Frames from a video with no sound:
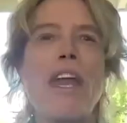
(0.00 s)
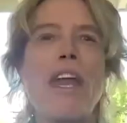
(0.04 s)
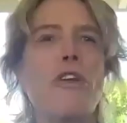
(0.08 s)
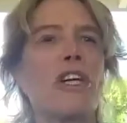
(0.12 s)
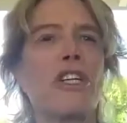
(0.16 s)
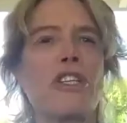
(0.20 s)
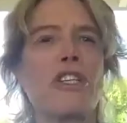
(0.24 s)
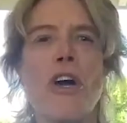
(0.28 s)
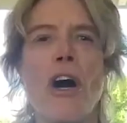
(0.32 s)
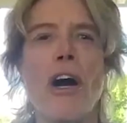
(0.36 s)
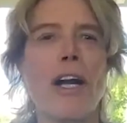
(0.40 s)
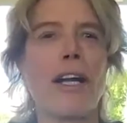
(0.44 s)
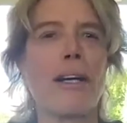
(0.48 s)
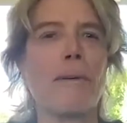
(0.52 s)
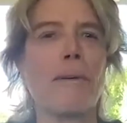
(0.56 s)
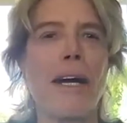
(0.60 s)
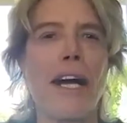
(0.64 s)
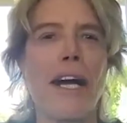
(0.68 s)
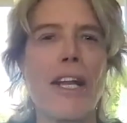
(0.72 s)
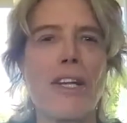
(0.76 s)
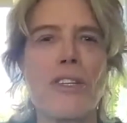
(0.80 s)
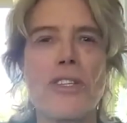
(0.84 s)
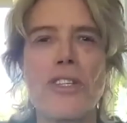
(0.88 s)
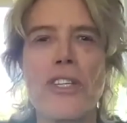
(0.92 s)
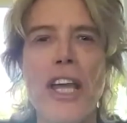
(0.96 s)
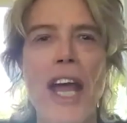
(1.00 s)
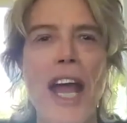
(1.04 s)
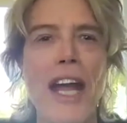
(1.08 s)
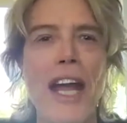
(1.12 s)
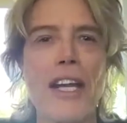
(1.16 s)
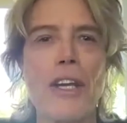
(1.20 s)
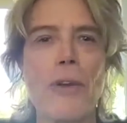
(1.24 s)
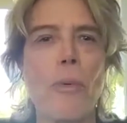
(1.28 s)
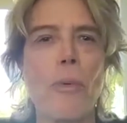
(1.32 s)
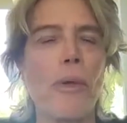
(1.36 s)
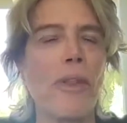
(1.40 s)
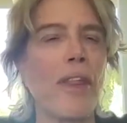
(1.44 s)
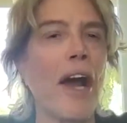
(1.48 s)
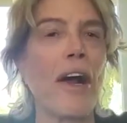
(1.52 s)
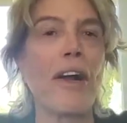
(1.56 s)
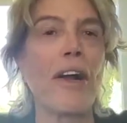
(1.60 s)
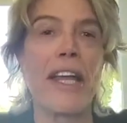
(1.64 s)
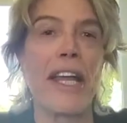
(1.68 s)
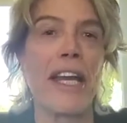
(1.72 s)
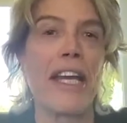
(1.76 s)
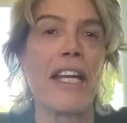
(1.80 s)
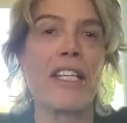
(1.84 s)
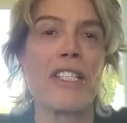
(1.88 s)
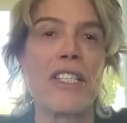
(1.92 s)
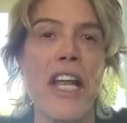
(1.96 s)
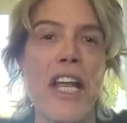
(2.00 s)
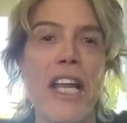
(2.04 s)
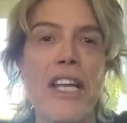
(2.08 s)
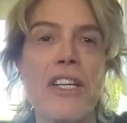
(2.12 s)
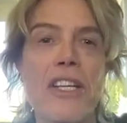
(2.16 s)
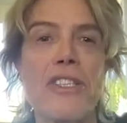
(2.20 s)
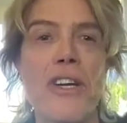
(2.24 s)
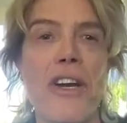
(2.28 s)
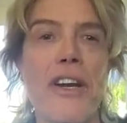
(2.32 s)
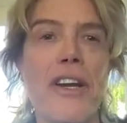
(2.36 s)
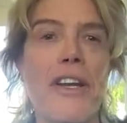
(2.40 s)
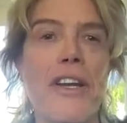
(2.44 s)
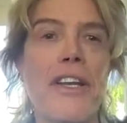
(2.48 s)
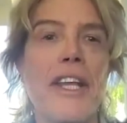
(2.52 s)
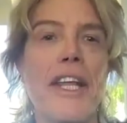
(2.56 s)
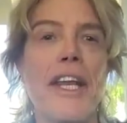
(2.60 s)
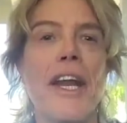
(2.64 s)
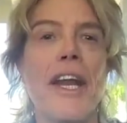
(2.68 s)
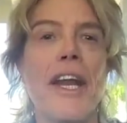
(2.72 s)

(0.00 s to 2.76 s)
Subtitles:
you could talk about without getting censored,